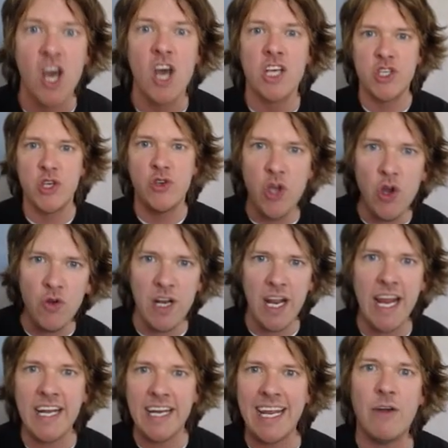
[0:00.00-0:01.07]
So you
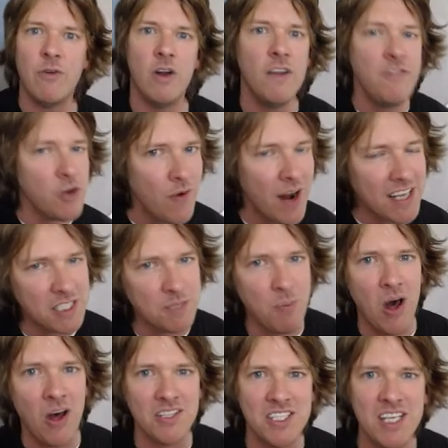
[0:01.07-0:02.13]
need to get rid of your racist
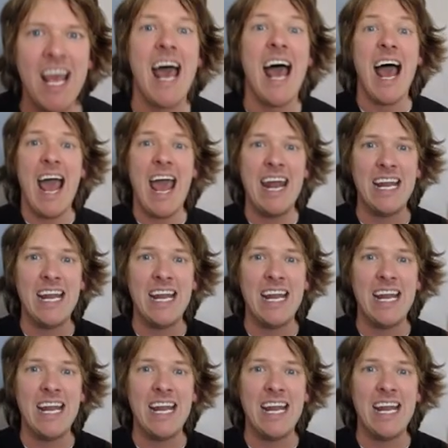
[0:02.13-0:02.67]
policy and